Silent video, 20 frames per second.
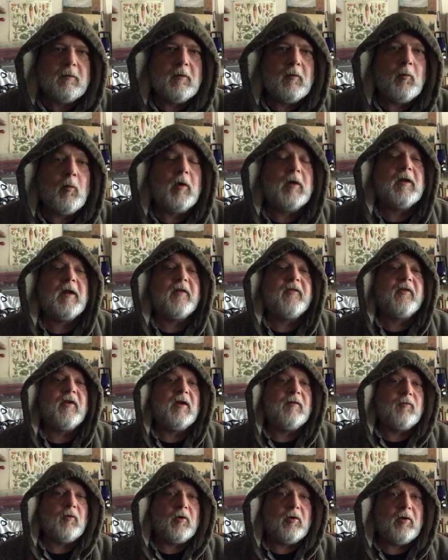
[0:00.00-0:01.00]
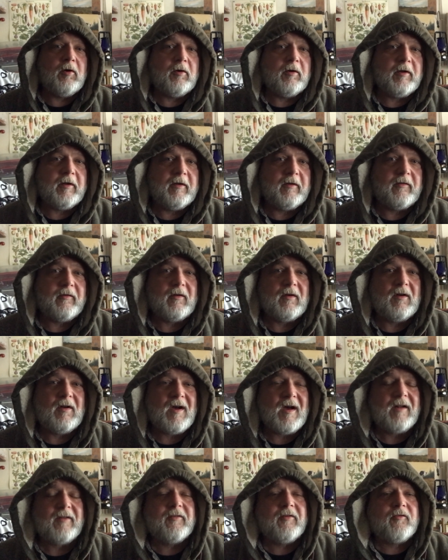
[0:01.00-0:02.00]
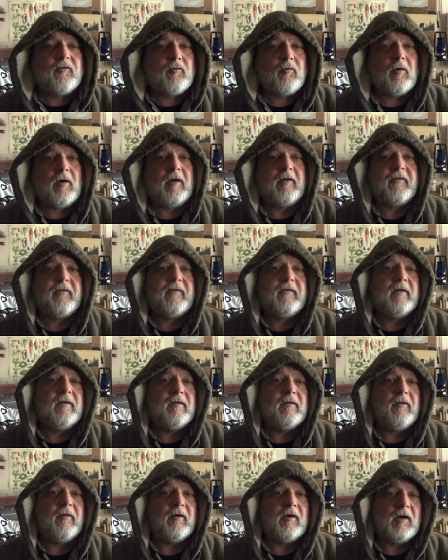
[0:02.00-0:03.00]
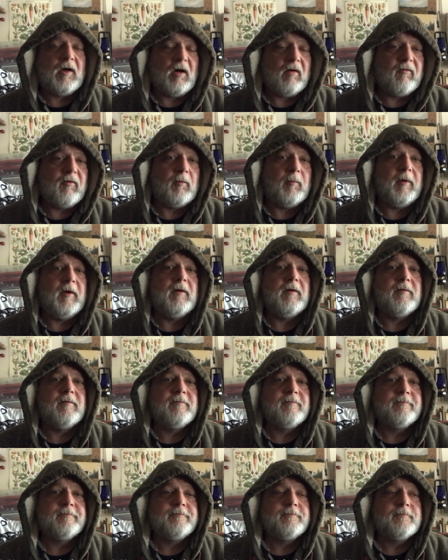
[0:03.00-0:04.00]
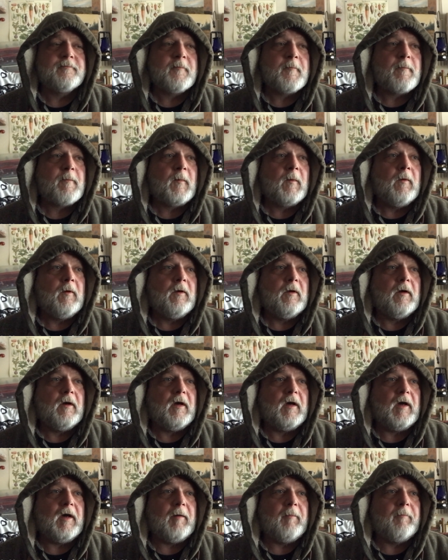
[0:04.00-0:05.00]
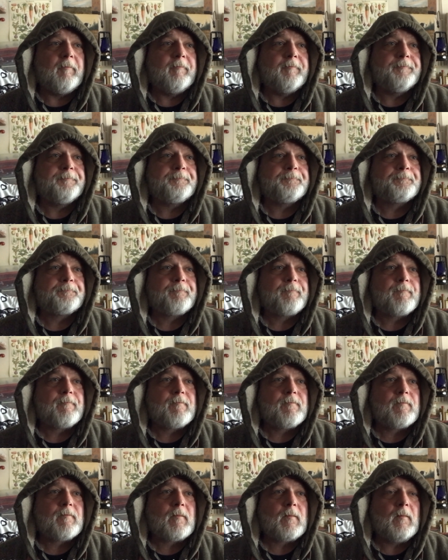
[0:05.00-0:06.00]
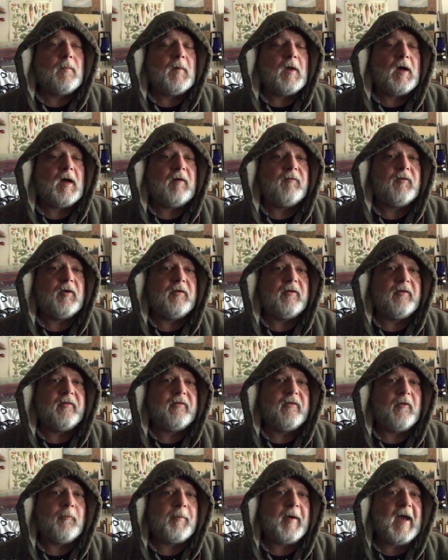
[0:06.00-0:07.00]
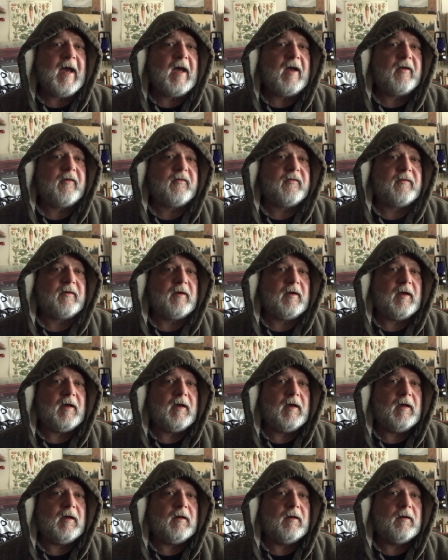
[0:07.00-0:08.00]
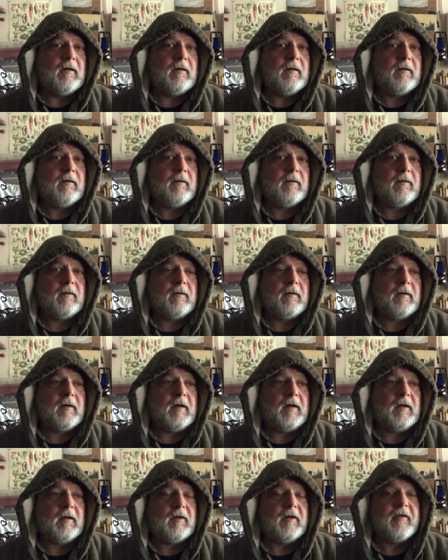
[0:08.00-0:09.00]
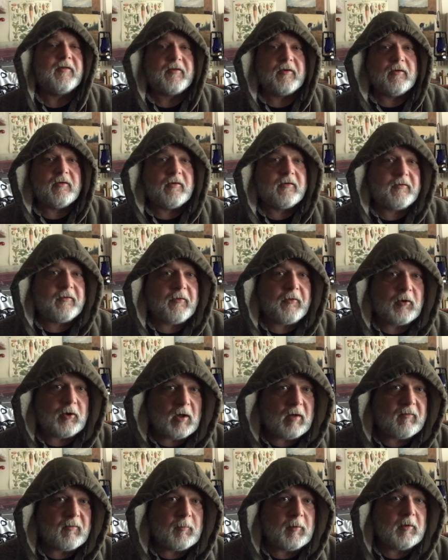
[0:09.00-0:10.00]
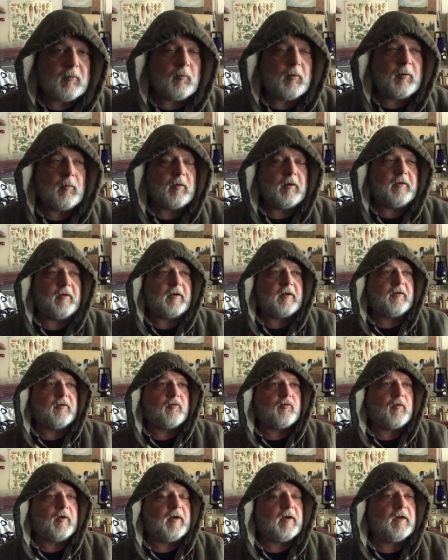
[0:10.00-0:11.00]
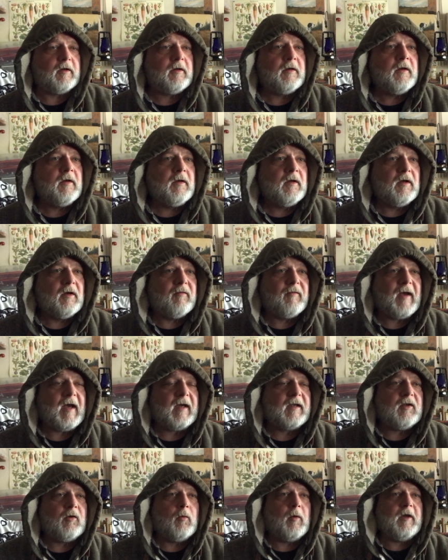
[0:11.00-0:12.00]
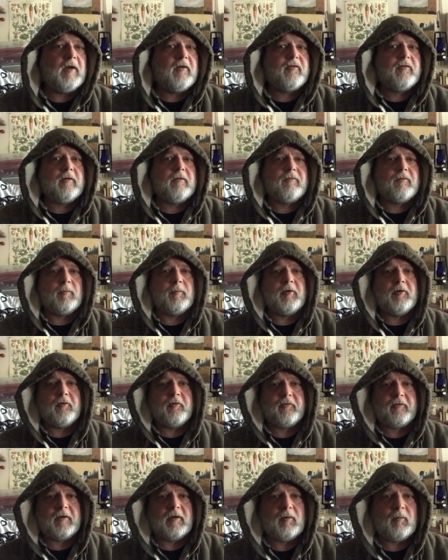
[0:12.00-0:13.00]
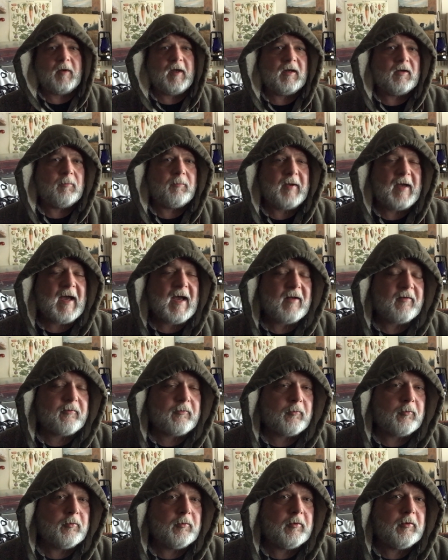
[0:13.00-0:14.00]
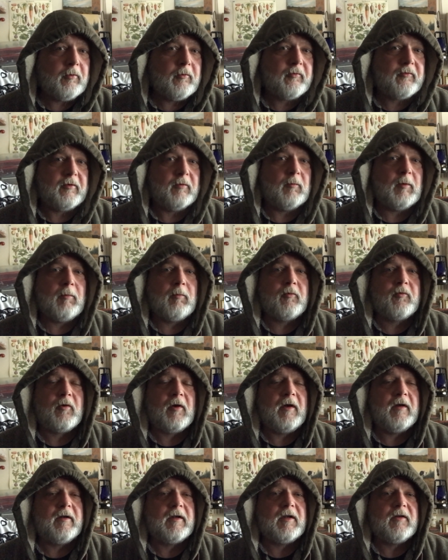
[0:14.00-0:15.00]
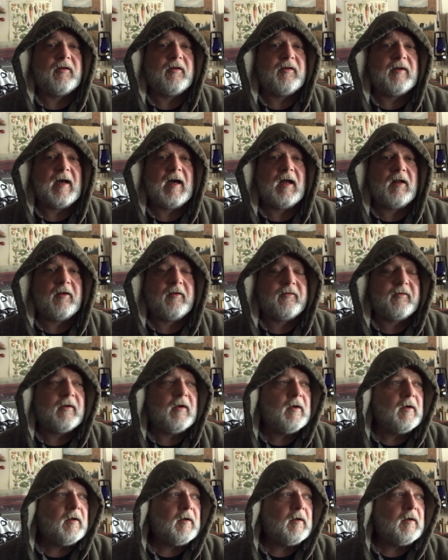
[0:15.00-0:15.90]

One lesson I've learned is not to trust the government. Um, I've done this in the past and uh, listened to the government. We were in the Katrina evacuation from Houston, and we had to pass through Houston. We were trying to get to Dallas.